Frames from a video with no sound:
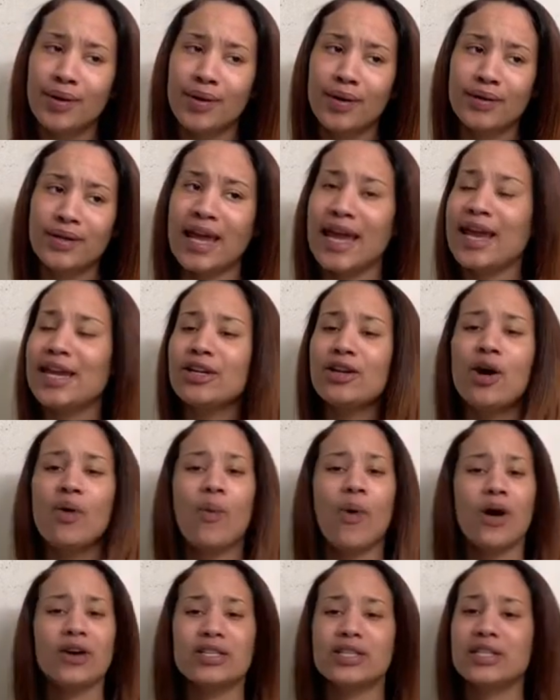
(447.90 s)
They ain't no
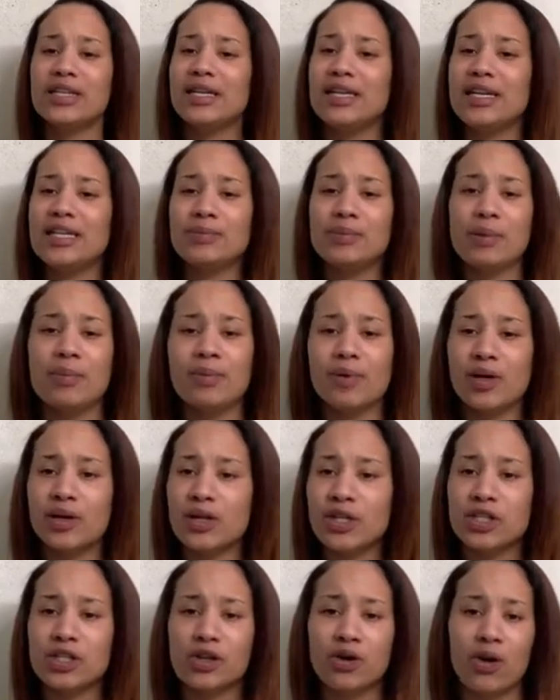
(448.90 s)
worse than these people on
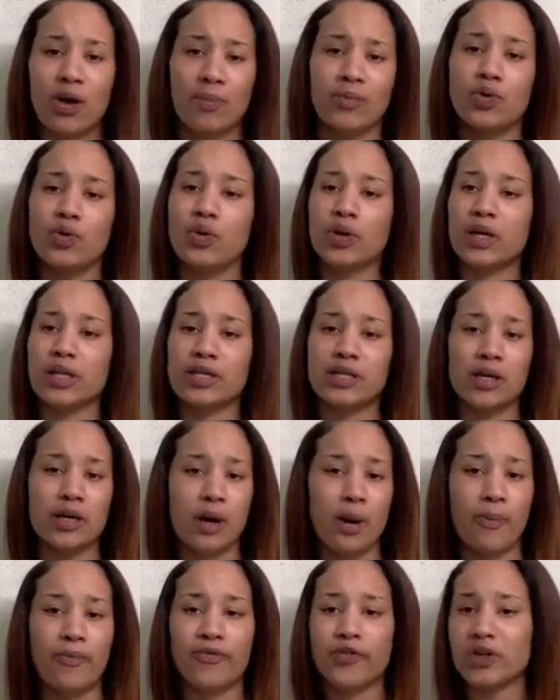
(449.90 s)
Instagram doing a
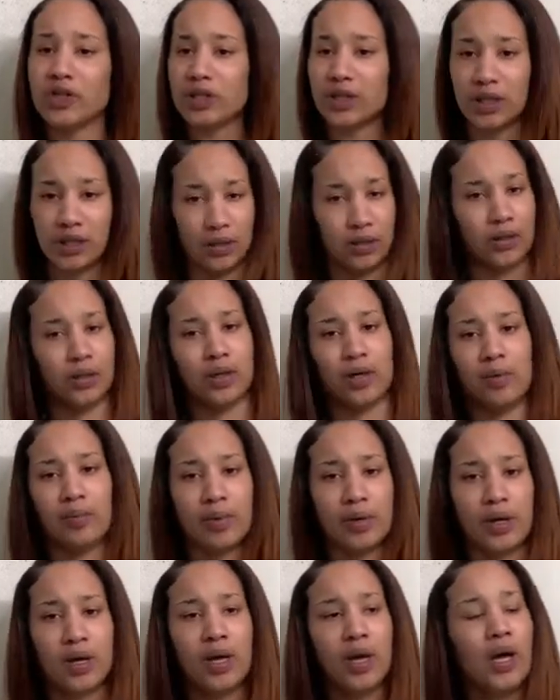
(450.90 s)
sub for sub.
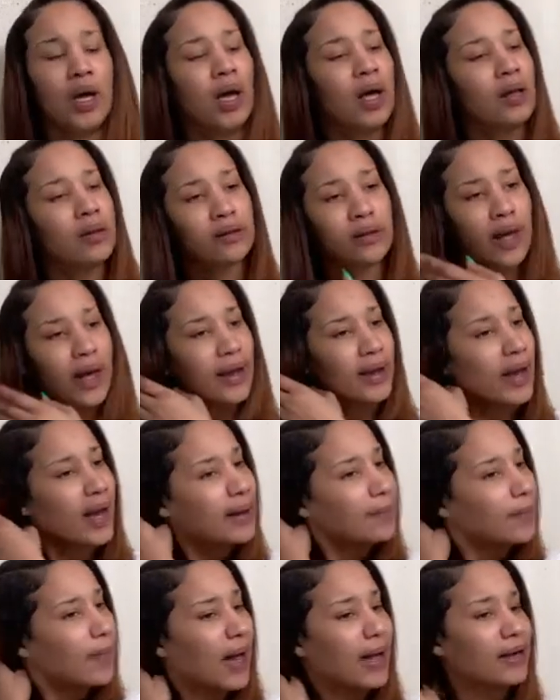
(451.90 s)
Like,
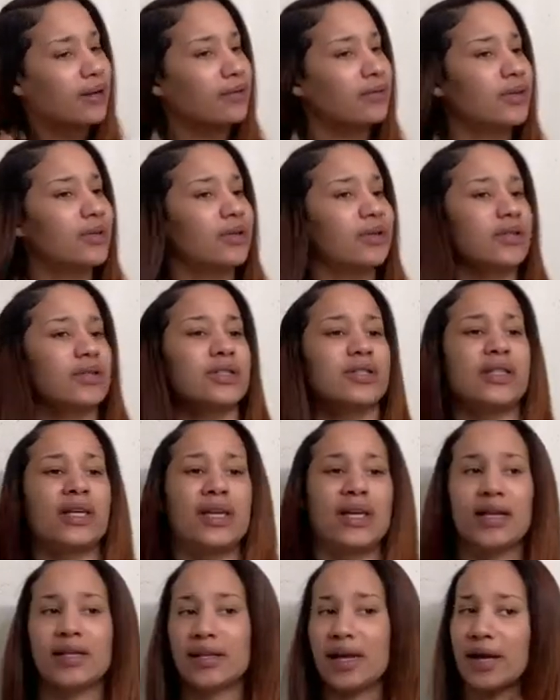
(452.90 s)
I don't
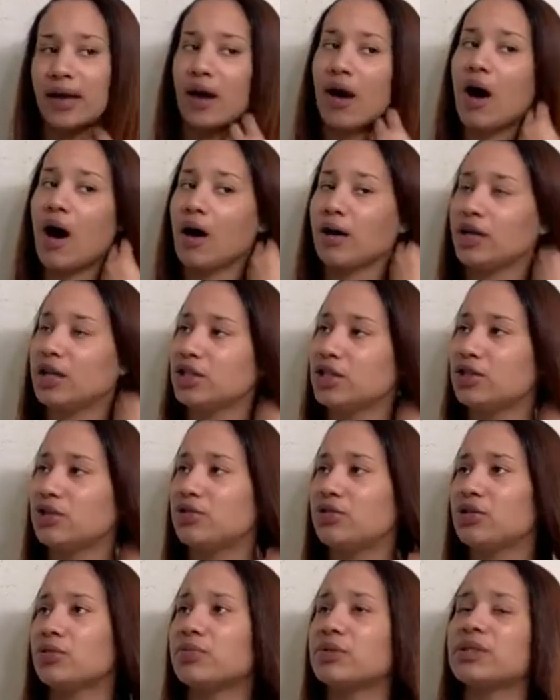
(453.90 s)
understand. Like, all these
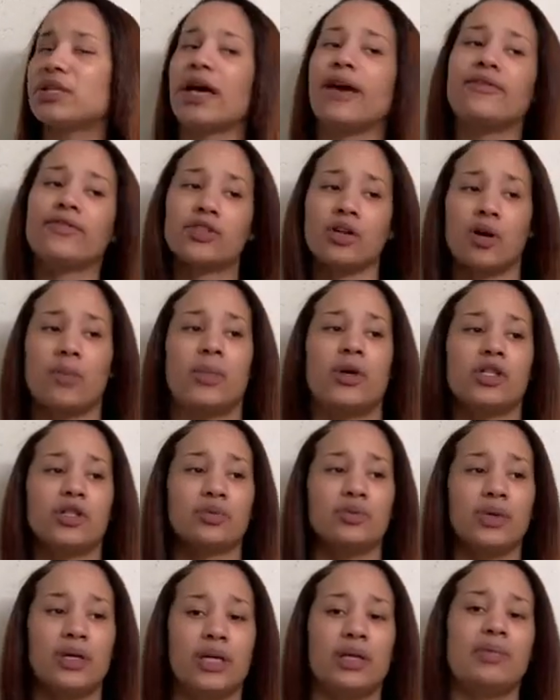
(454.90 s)
YouTubers have so much
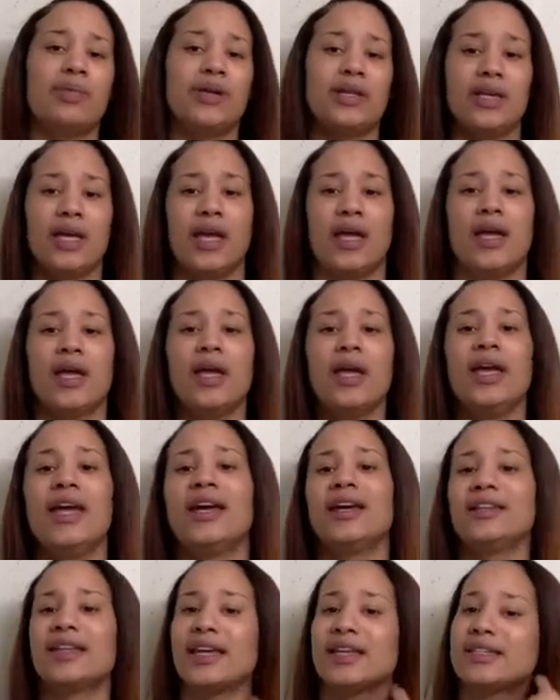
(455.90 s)
money, but yet
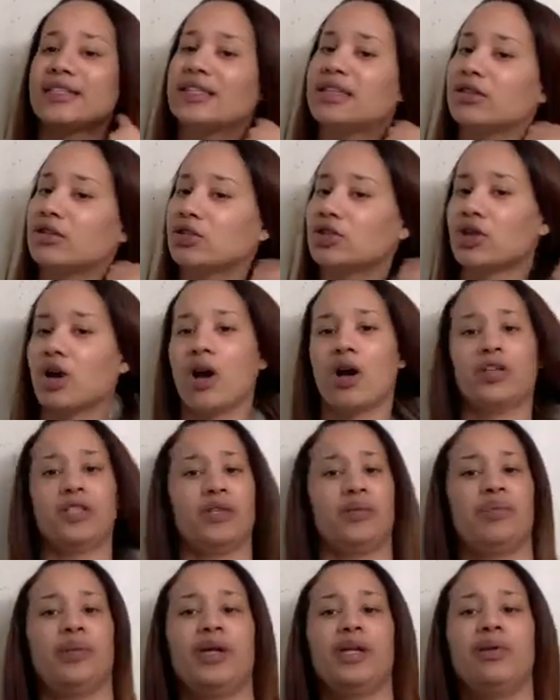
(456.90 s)
they still
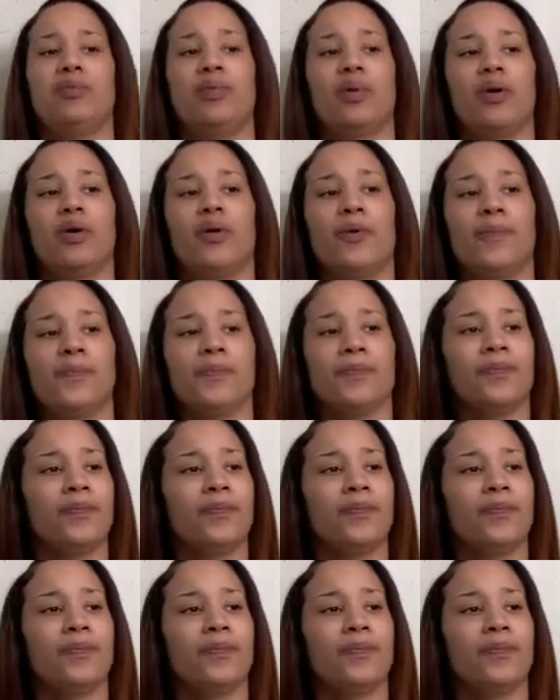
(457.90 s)
charging people